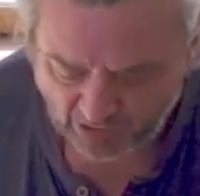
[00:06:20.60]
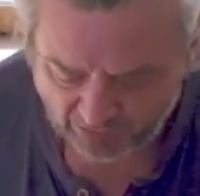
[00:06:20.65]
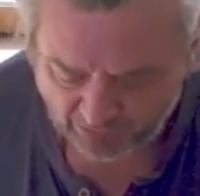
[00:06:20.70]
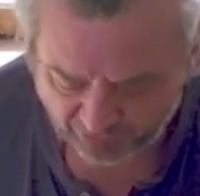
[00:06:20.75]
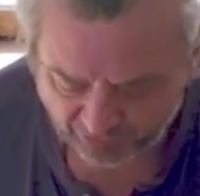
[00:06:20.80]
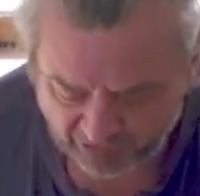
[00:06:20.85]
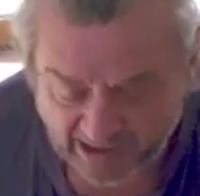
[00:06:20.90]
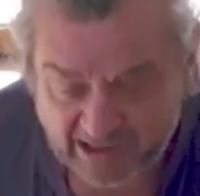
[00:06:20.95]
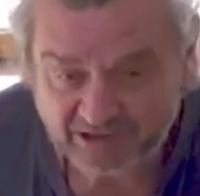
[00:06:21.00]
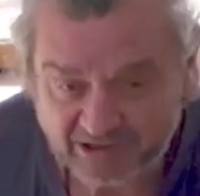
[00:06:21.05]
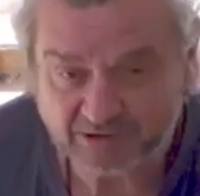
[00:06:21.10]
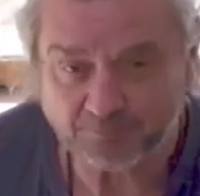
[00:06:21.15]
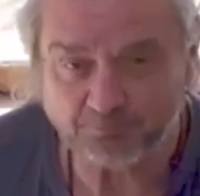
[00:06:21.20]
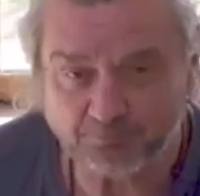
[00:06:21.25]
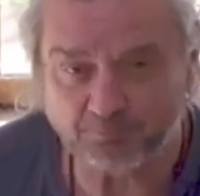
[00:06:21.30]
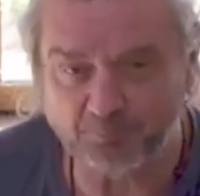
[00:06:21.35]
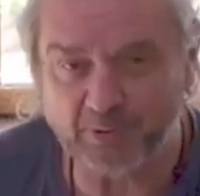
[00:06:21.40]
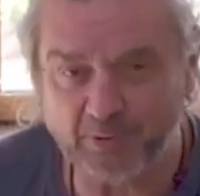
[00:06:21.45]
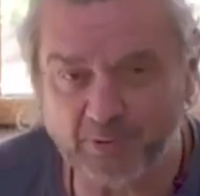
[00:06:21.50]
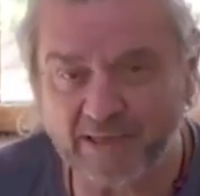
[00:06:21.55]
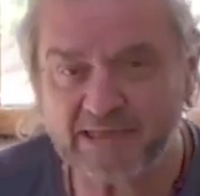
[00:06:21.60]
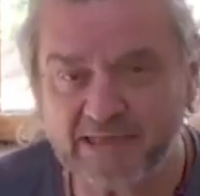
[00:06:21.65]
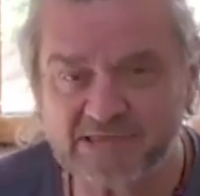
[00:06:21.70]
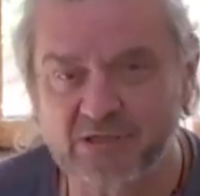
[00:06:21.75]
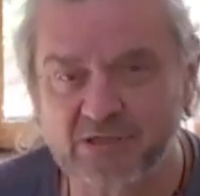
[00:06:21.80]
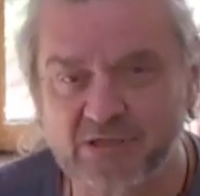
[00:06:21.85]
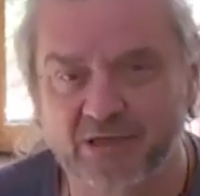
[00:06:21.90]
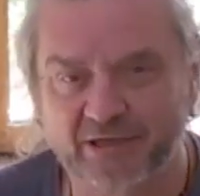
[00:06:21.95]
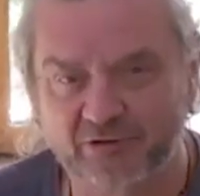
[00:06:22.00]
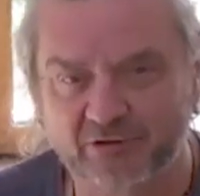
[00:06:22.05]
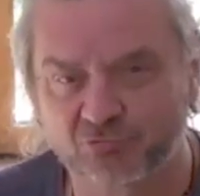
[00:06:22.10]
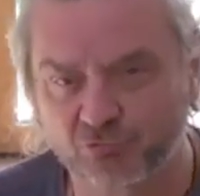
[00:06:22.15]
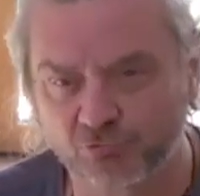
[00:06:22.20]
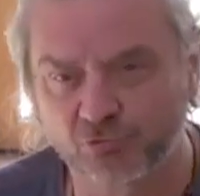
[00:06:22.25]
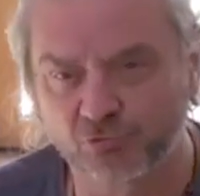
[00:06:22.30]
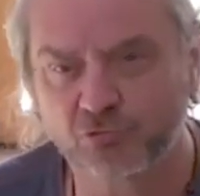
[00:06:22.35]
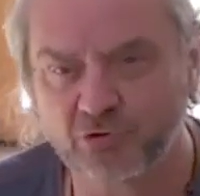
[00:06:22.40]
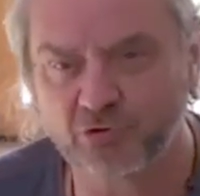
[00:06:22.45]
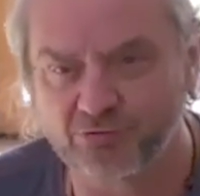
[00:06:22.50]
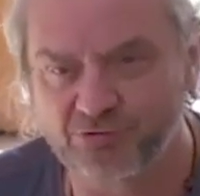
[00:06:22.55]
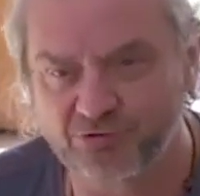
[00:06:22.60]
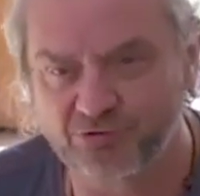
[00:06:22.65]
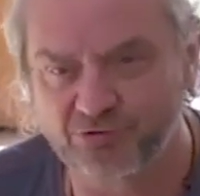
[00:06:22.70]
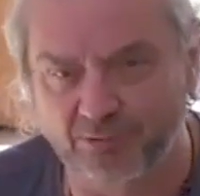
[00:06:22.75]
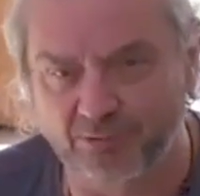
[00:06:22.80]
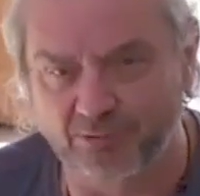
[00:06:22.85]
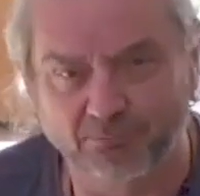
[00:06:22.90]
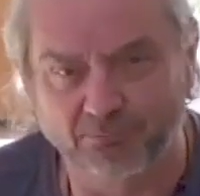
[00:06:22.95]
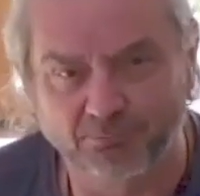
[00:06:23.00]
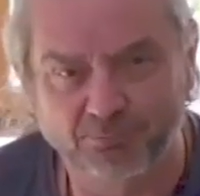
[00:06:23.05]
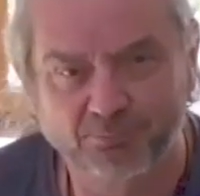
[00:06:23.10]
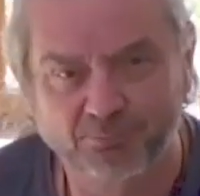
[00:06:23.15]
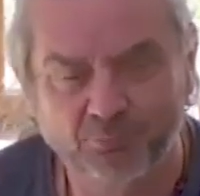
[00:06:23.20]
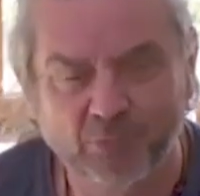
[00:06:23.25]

that baseline rule of thumb